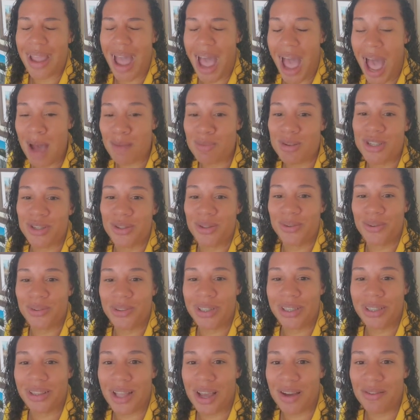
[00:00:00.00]

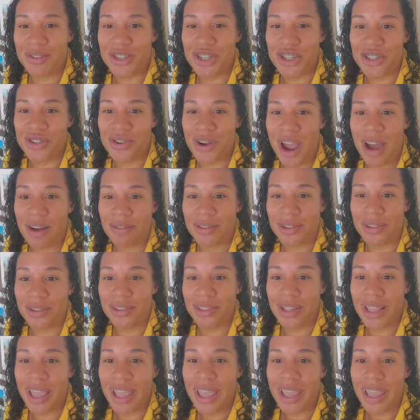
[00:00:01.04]
absolutely love to travel.